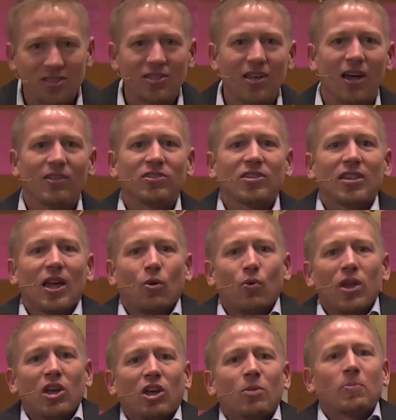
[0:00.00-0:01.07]
son so that
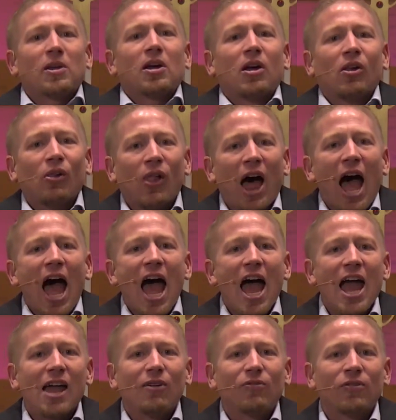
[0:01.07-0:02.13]
we could be
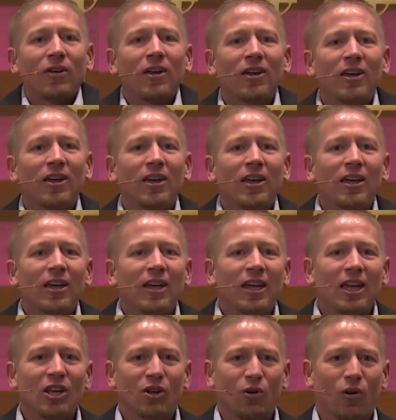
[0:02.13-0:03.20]
alive
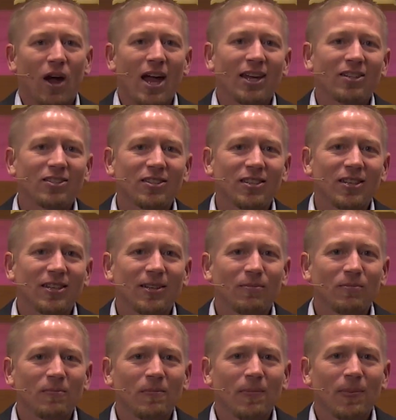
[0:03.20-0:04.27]
in Christ.
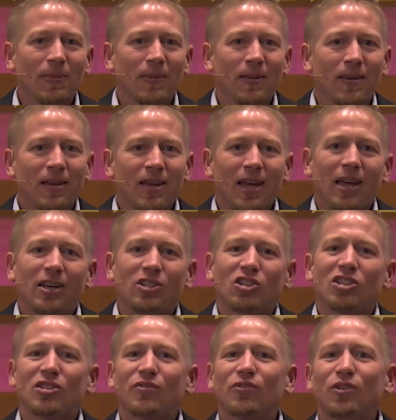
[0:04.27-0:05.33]
And in
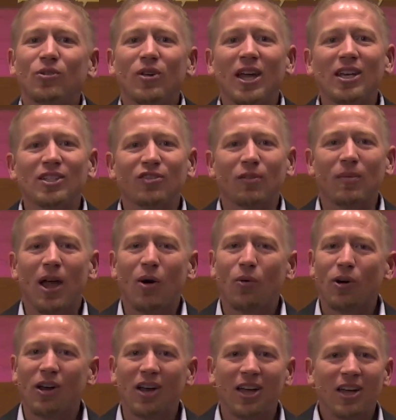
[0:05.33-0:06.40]
just a few days from now,
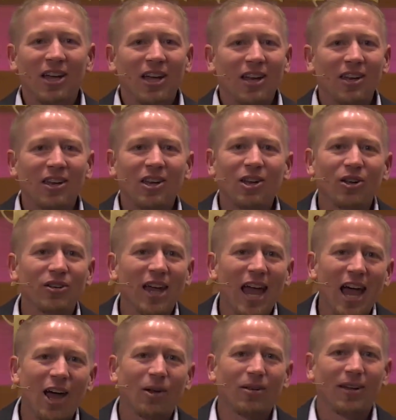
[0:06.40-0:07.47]
we're going to kneel
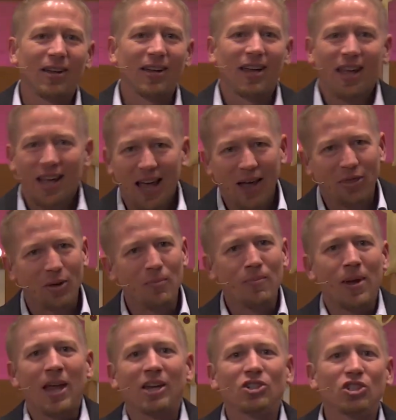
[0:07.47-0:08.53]
down at the
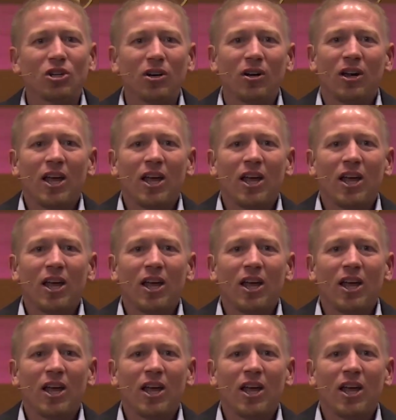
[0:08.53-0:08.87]
manger